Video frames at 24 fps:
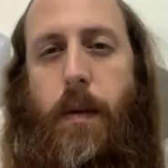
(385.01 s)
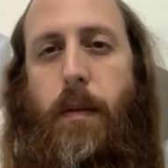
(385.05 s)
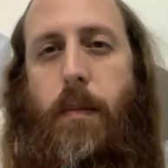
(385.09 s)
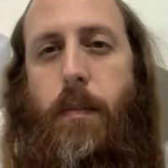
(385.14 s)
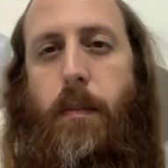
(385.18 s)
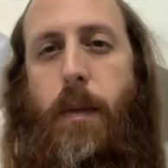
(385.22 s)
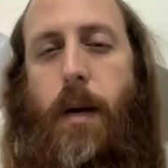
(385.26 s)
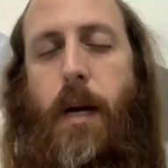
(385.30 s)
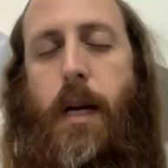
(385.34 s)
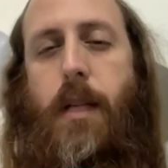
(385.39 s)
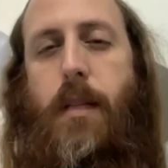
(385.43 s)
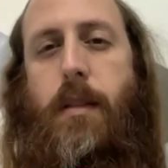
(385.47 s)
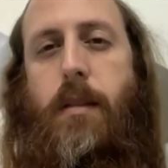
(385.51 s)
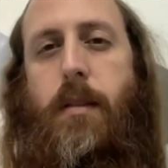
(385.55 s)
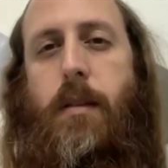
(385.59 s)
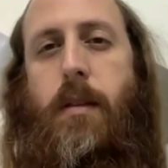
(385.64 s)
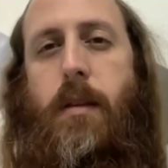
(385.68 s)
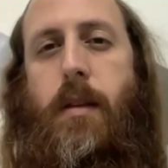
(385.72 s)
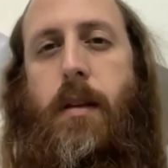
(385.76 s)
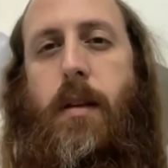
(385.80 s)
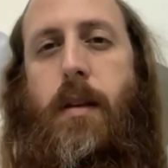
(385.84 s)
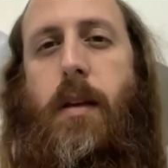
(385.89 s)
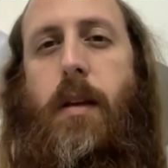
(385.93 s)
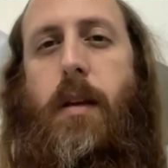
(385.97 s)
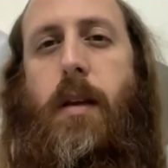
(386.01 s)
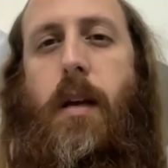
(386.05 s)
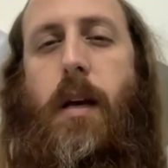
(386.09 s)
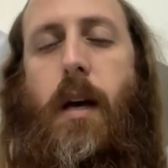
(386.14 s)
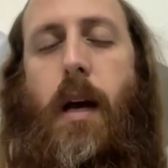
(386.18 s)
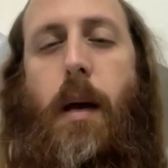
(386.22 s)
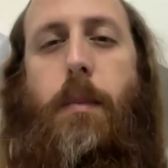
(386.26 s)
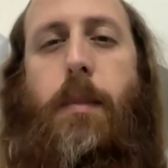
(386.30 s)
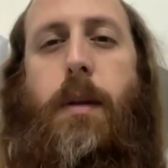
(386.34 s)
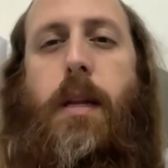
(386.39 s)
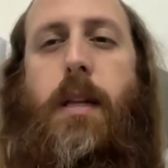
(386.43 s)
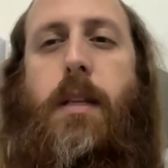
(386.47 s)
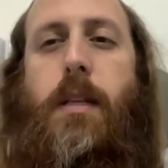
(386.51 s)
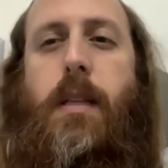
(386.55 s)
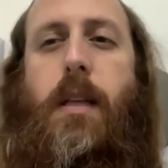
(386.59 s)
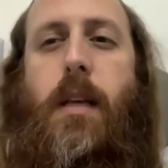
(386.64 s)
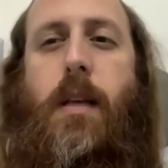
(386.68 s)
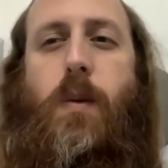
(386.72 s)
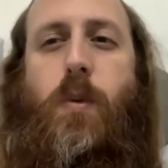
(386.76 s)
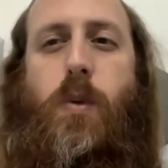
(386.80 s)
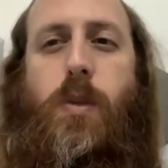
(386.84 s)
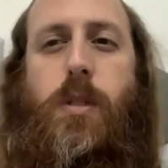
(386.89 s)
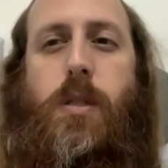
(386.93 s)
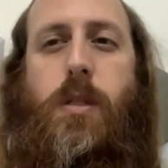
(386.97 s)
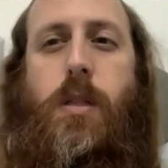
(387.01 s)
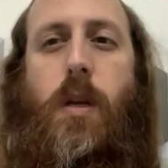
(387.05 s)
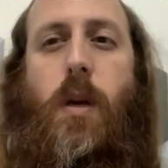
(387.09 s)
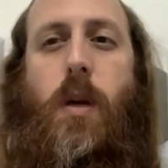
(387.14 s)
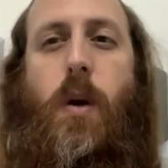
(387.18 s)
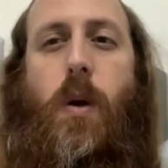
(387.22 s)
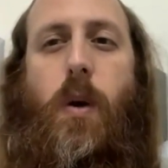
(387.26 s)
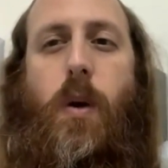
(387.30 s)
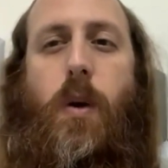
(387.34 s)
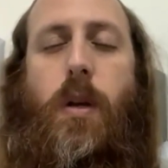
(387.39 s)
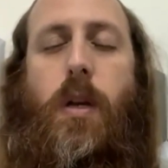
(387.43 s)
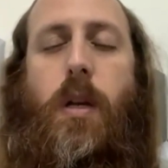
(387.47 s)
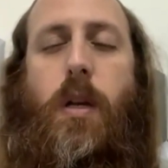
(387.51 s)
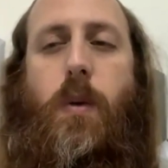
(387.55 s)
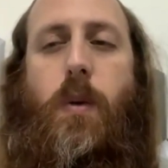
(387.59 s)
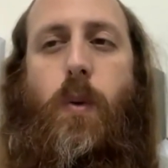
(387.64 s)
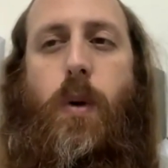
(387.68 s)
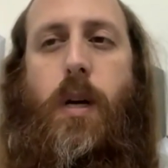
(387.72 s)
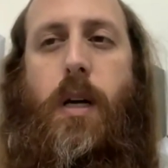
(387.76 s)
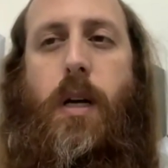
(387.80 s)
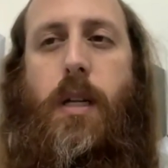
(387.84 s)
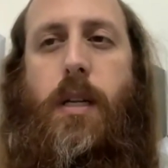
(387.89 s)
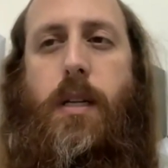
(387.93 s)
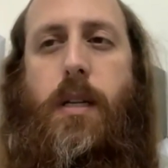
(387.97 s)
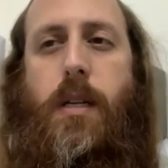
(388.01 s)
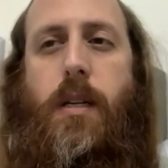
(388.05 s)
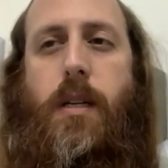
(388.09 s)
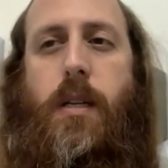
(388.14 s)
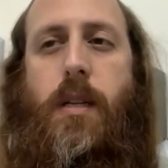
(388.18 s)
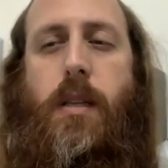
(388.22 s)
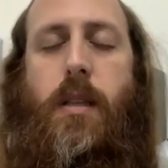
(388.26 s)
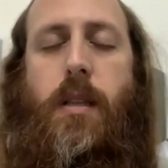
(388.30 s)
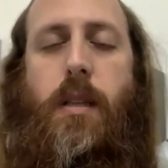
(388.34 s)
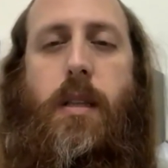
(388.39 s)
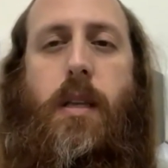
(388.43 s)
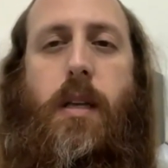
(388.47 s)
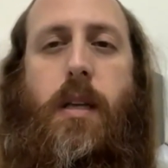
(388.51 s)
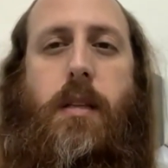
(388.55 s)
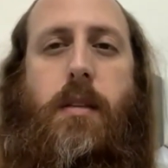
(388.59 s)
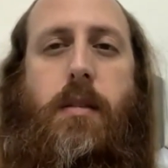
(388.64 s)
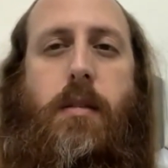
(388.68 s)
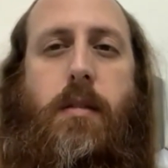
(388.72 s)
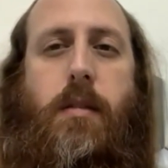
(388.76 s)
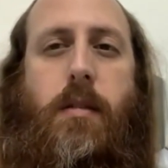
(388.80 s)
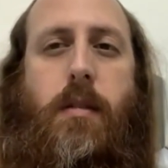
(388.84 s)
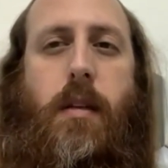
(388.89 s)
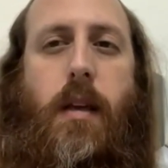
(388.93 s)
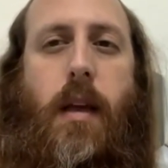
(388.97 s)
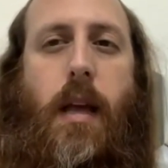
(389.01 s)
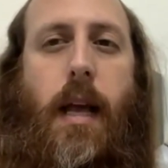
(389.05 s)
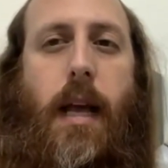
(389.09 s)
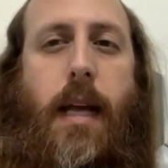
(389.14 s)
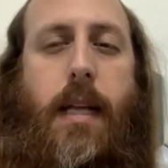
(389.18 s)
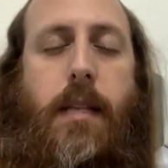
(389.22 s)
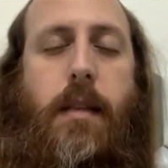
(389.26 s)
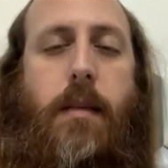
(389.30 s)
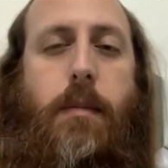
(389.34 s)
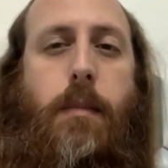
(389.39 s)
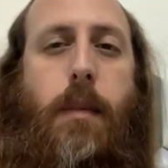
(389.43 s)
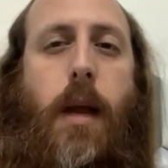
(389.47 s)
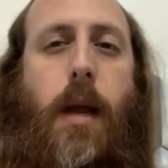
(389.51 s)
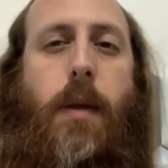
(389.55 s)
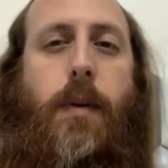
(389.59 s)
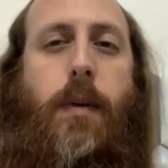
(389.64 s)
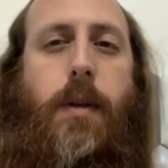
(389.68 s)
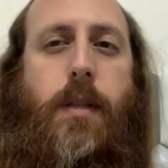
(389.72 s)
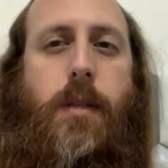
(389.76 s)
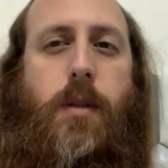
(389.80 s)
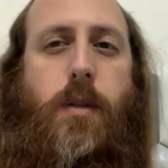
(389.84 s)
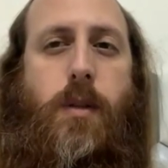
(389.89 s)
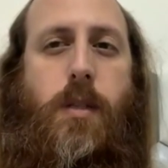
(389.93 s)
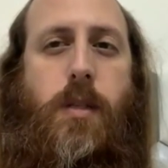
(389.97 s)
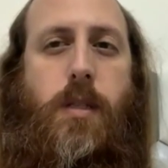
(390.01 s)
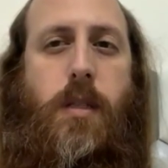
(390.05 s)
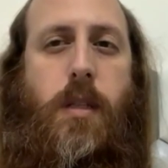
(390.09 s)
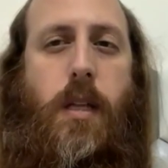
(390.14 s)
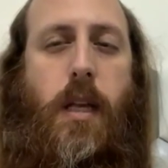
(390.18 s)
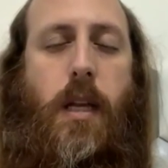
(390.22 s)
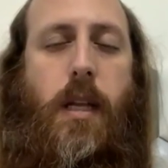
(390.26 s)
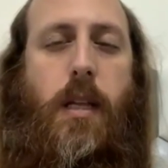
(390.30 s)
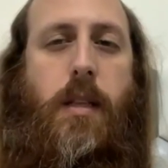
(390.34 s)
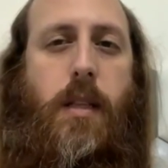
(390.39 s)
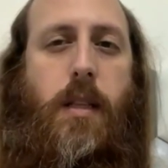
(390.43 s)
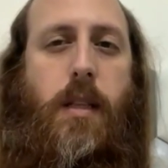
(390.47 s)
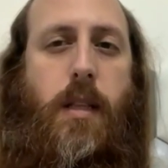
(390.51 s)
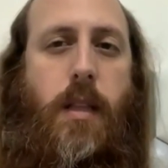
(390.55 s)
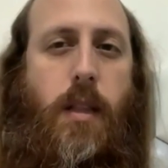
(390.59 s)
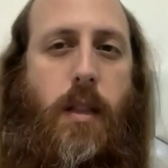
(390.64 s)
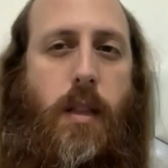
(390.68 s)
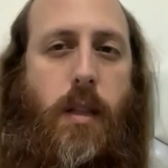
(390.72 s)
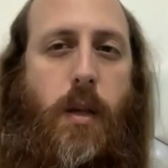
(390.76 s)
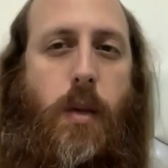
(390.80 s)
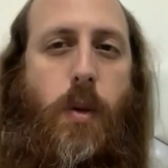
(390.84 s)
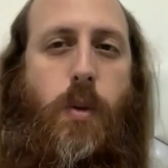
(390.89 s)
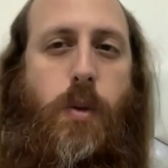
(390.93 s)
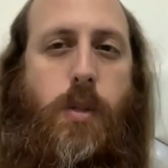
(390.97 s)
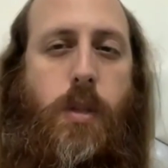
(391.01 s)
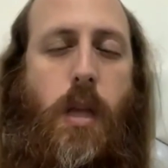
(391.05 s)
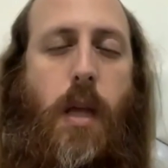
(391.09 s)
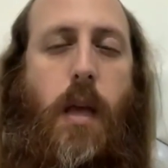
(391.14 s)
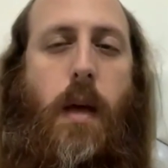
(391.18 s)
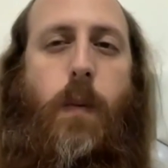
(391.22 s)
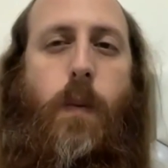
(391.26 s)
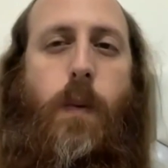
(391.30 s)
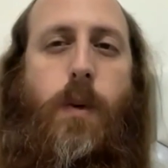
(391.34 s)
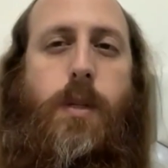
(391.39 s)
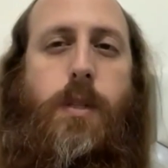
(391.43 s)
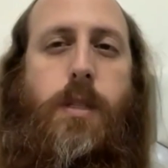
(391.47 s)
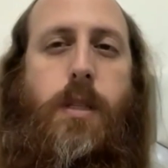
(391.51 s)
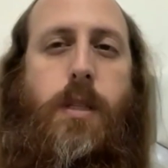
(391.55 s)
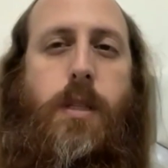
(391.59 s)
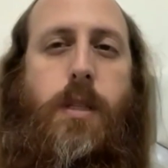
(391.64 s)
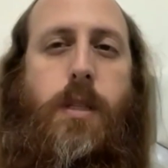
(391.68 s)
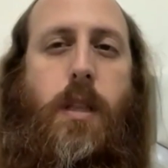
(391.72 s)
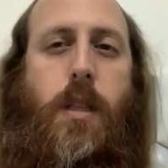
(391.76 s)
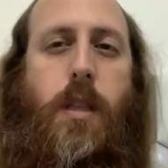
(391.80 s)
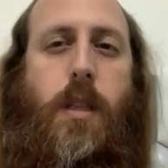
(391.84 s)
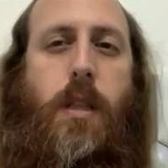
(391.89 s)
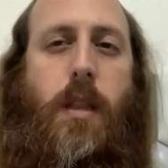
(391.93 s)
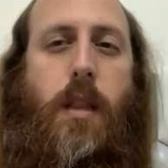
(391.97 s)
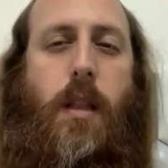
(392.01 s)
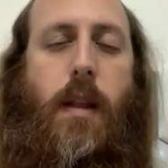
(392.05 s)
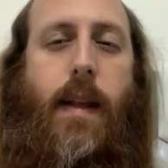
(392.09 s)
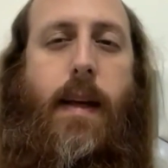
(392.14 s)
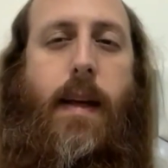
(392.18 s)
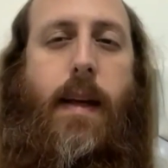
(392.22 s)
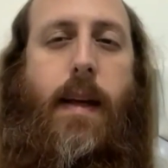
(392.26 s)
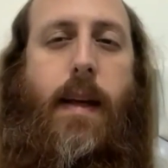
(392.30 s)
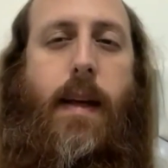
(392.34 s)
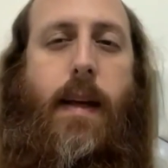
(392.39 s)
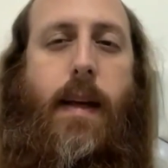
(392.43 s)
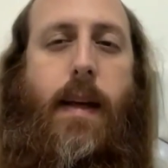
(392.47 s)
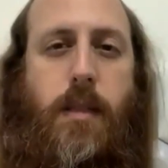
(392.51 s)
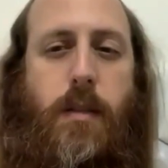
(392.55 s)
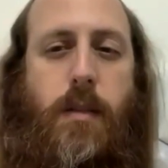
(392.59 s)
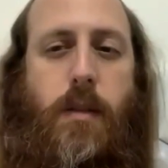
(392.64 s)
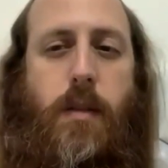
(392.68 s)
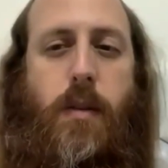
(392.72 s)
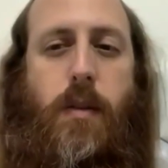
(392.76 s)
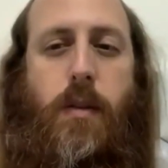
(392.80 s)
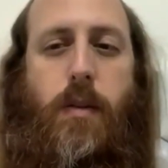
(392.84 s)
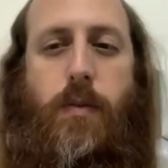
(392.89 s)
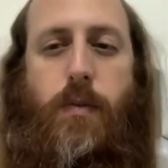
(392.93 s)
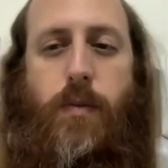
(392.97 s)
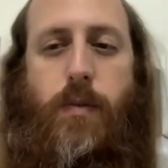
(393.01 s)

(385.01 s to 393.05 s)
But Rabbi Natan was the only one that had the merit to stand in those hours in the last night